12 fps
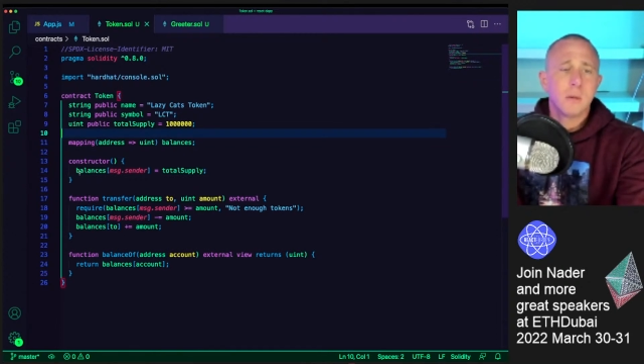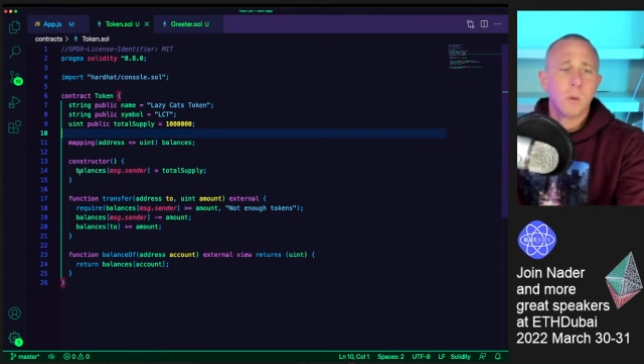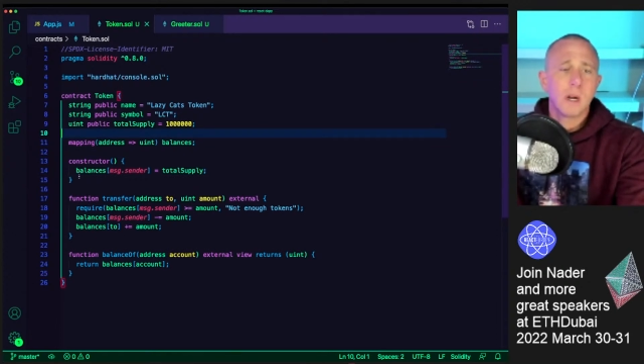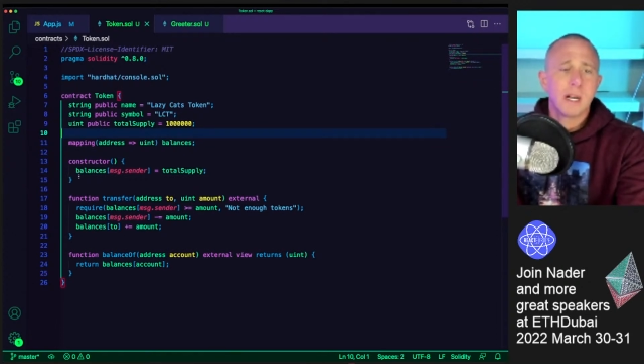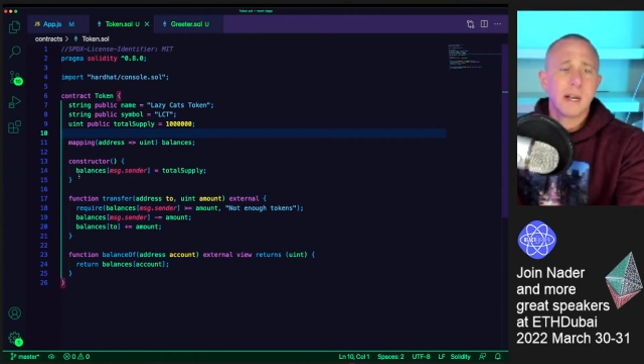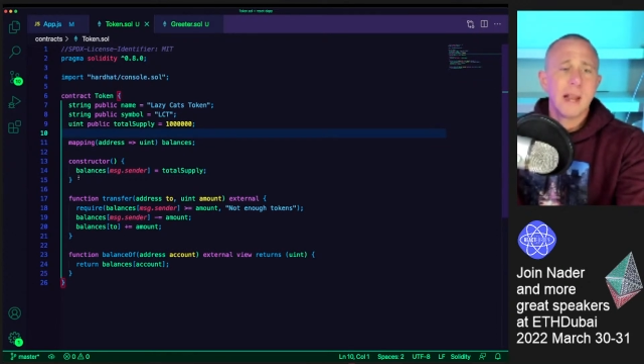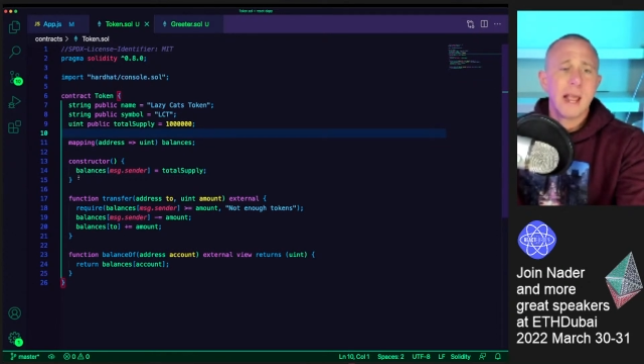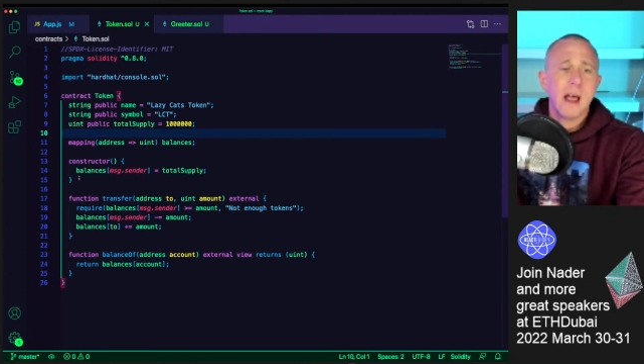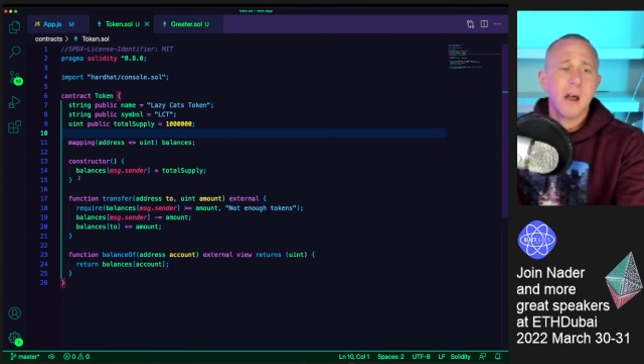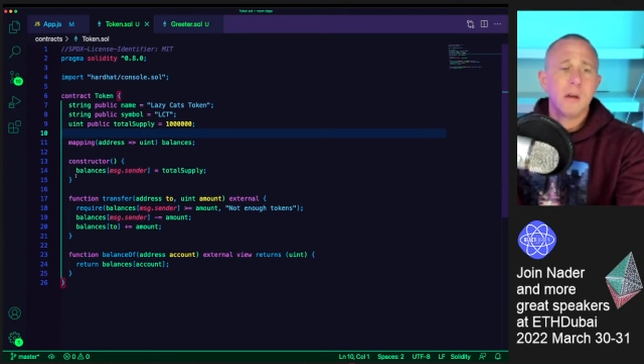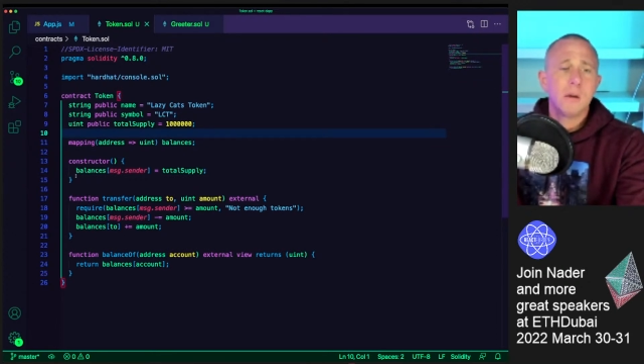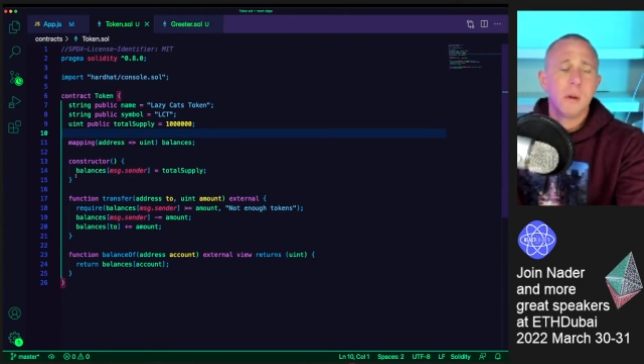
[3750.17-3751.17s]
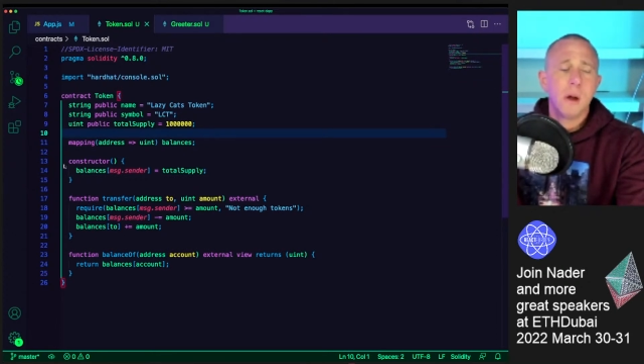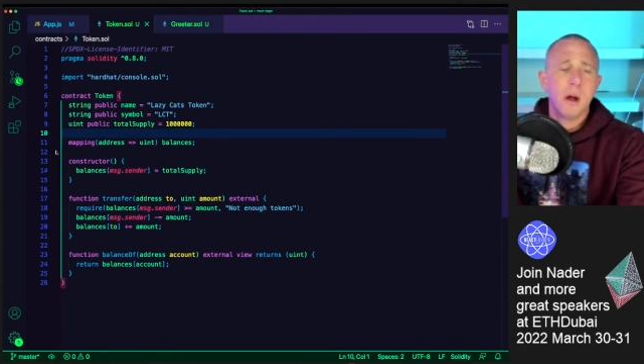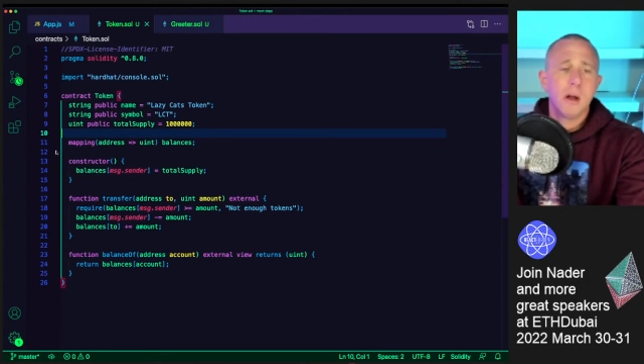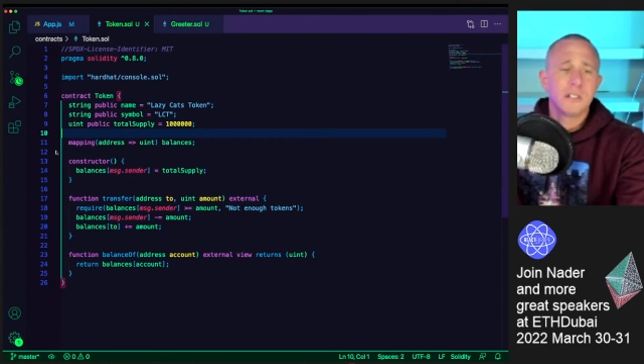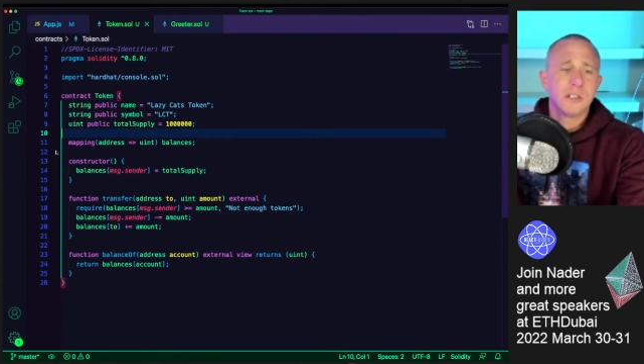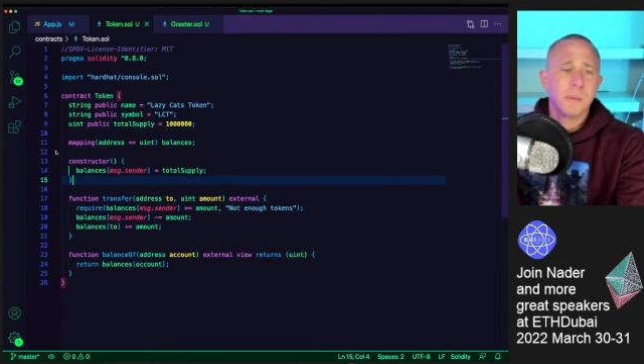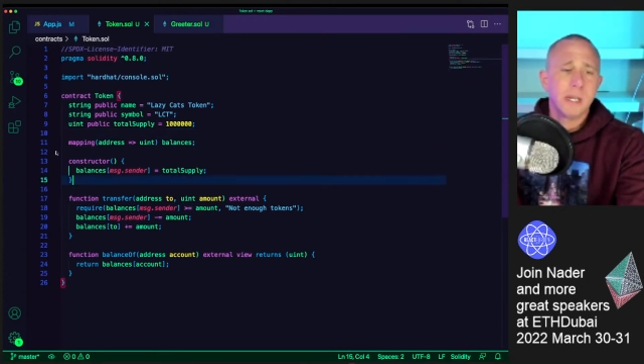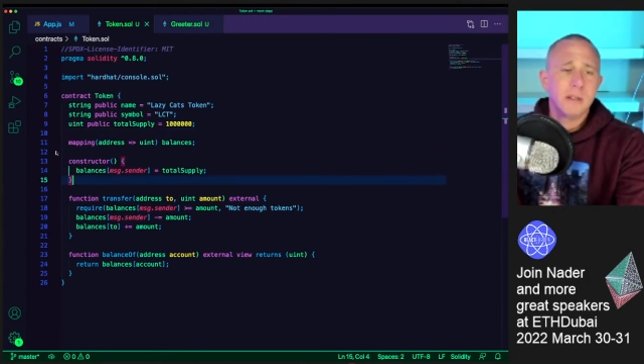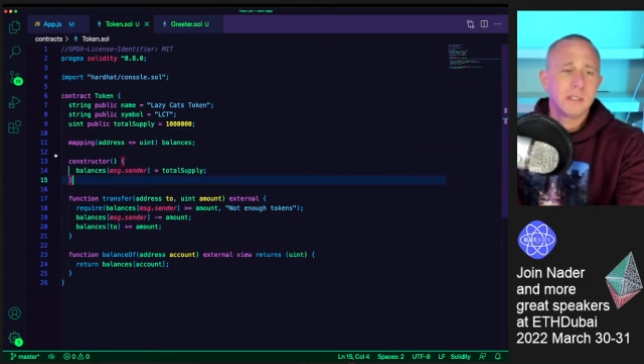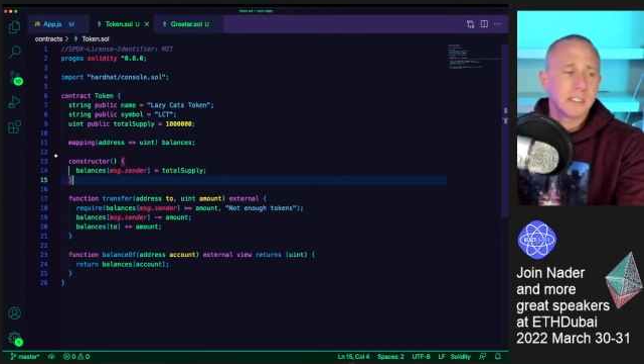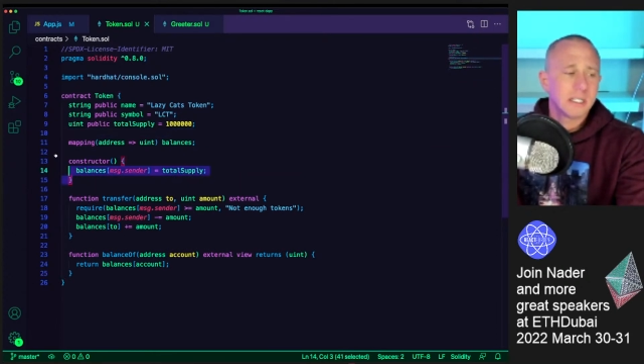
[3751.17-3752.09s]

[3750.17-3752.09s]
we're going to now also be using